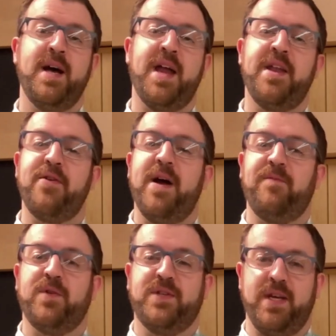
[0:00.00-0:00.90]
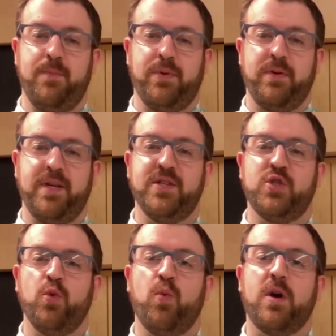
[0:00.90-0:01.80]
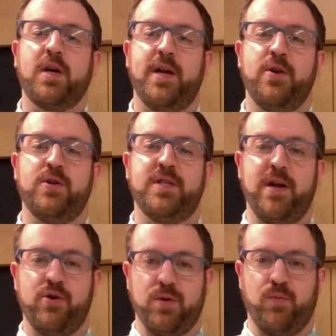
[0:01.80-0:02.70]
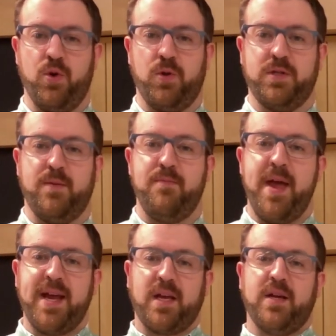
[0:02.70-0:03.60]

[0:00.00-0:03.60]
Another helpful tip is to work on your snare drum roll to make